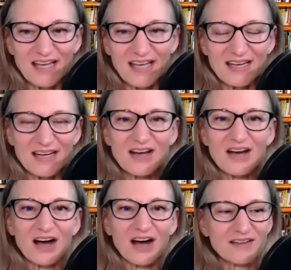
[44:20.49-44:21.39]
And
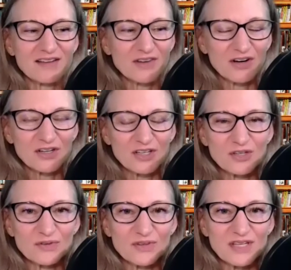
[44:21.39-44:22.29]
I've
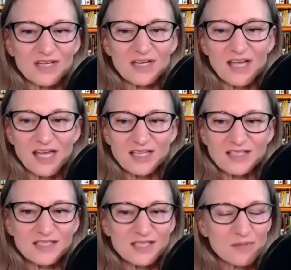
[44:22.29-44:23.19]
argued that a
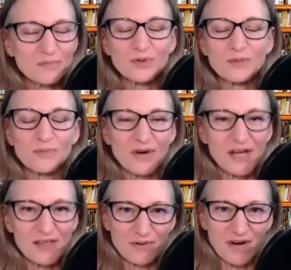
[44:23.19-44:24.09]
simple
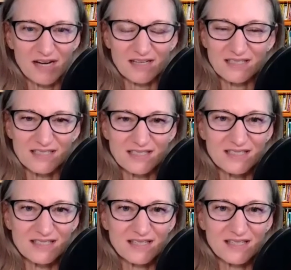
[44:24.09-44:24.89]
breath practice